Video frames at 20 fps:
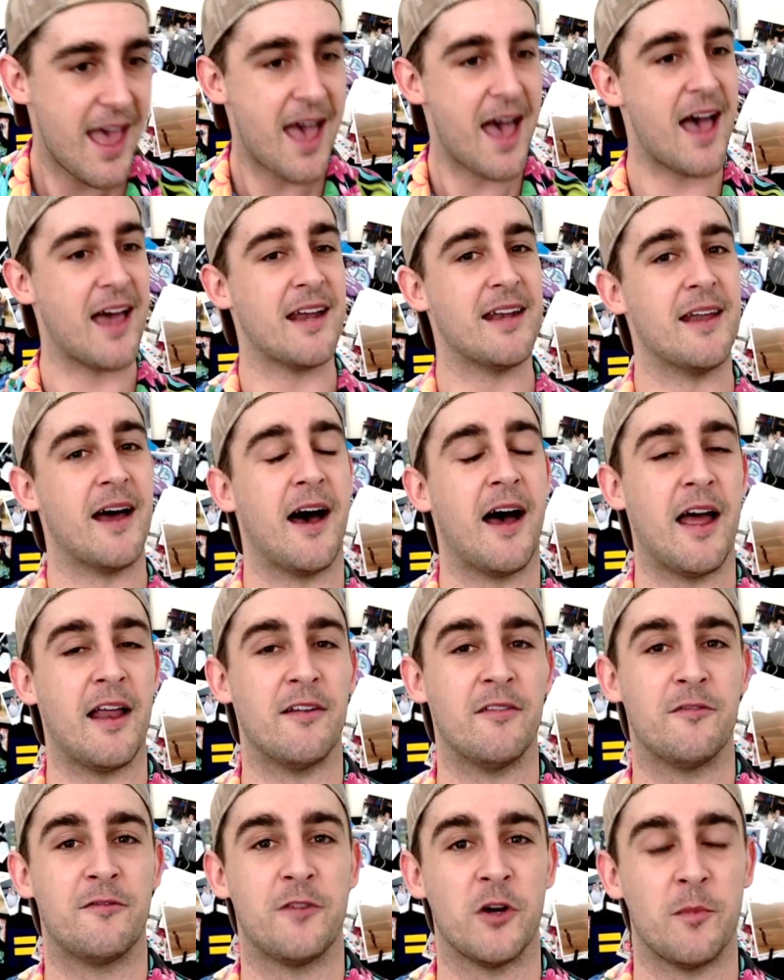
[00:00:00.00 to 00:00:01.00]
and
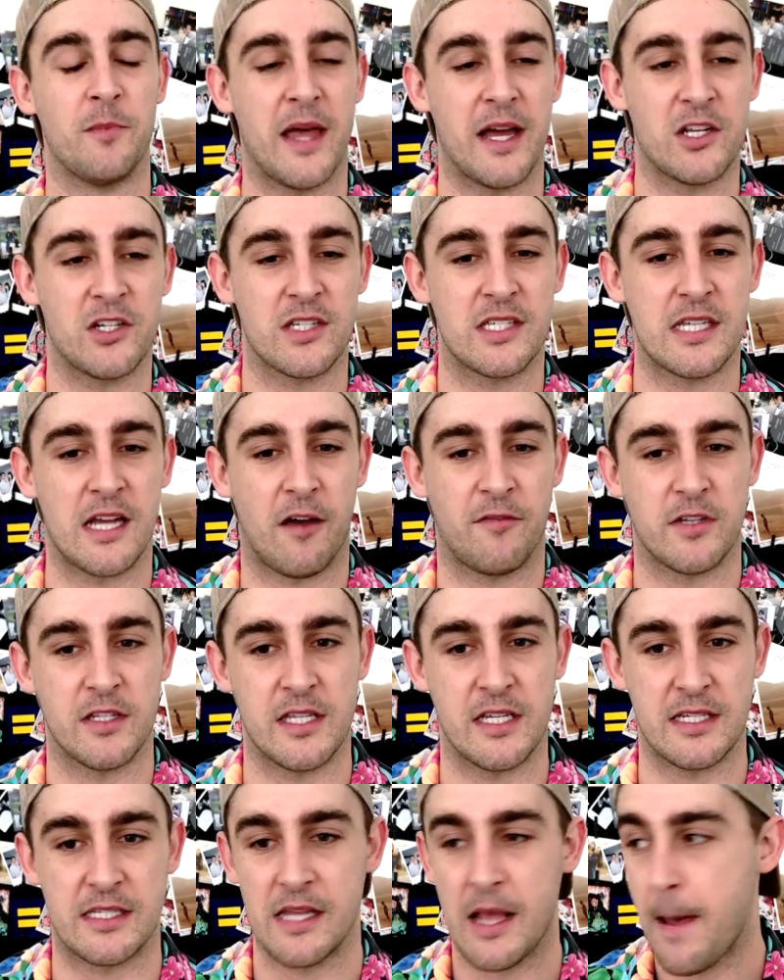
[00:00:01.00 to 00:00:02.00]
film that just after
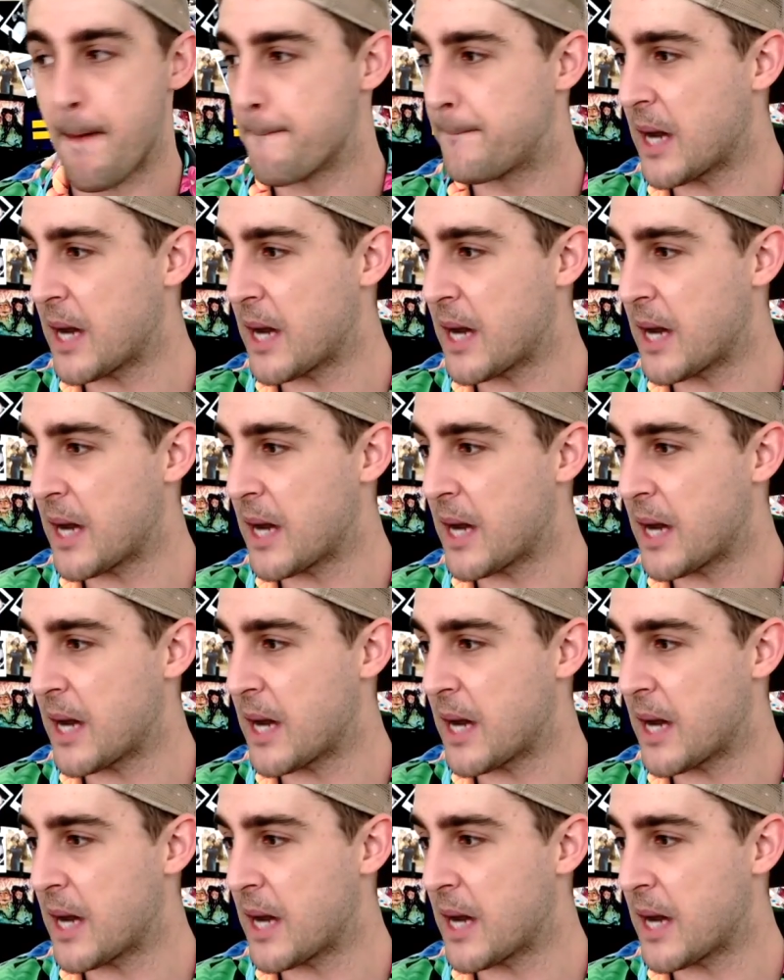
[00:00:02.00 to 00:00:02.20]
this.